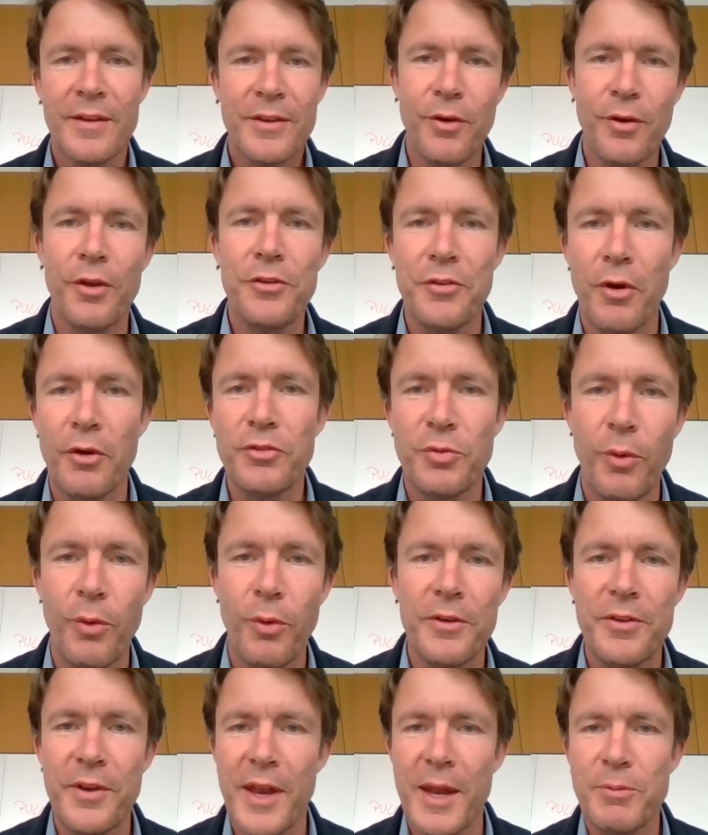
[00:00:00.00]
God knows
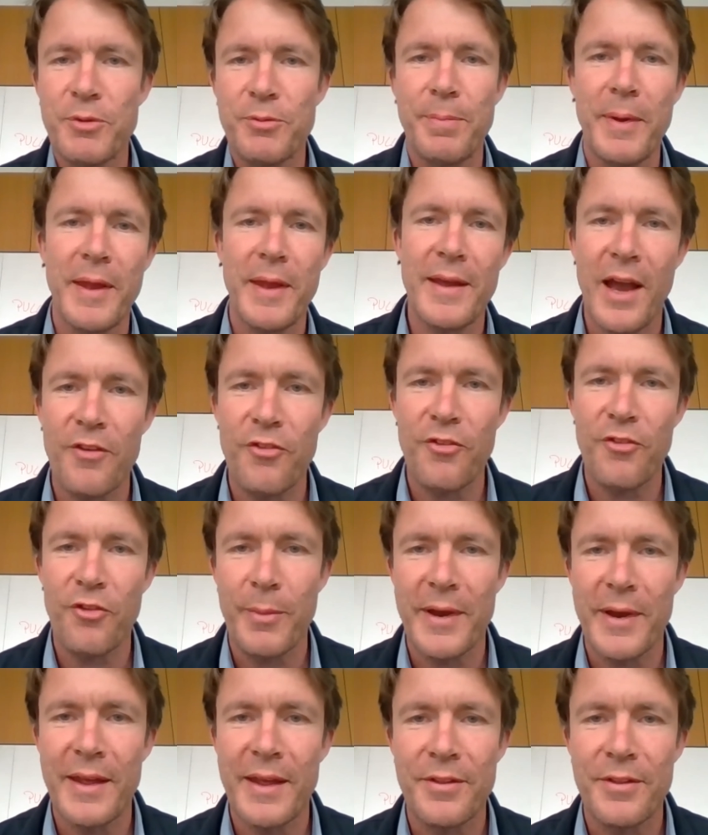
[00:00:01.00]
what, and I'm spending half of
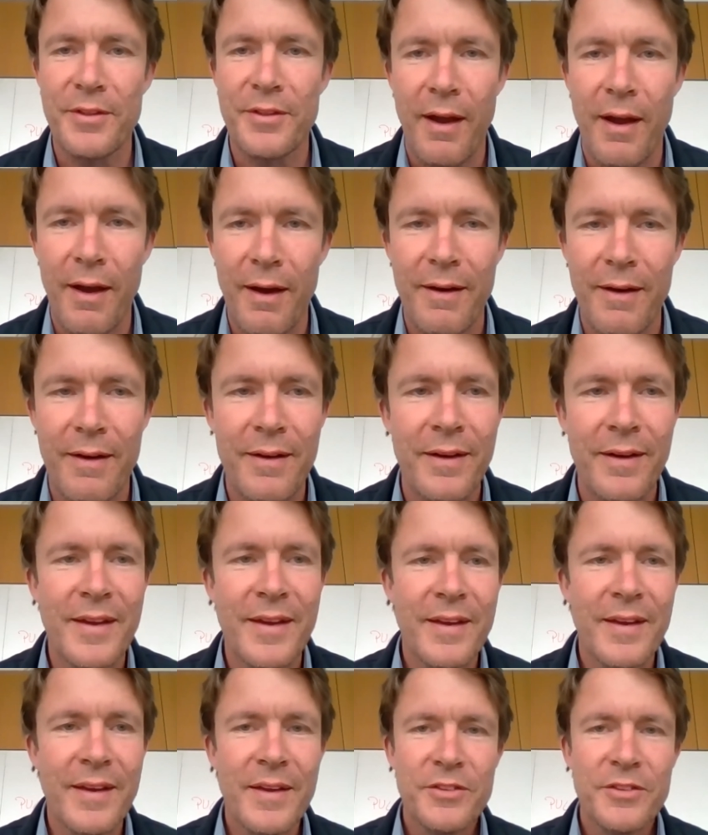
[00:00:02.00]
my day in the car.